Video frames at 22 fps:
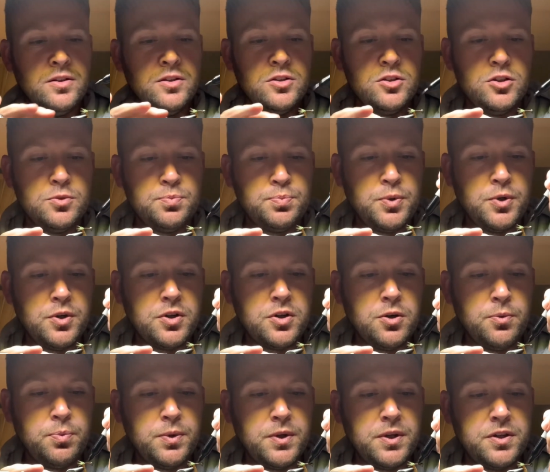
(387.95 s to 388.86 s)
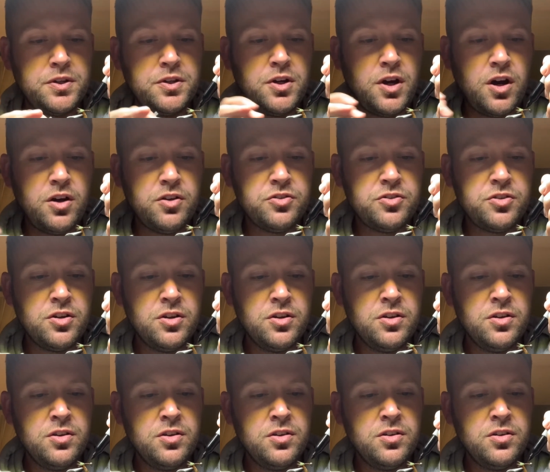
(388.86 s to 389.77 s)
just put a couple of dots
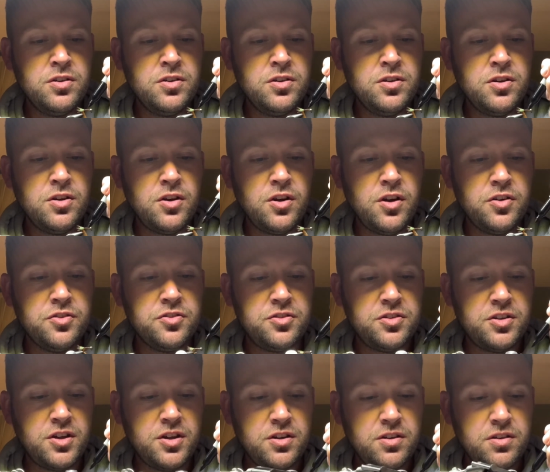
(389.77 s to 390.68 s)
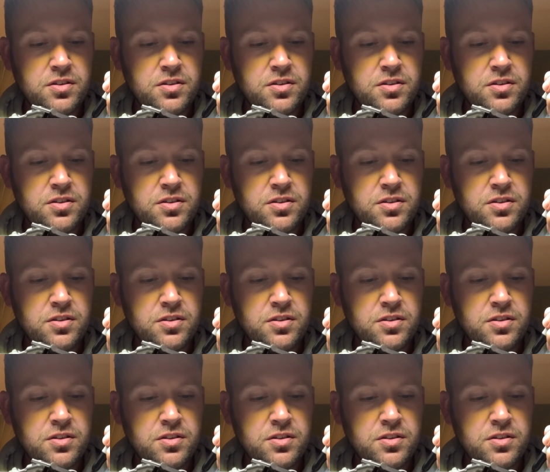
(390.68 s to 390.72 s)
onto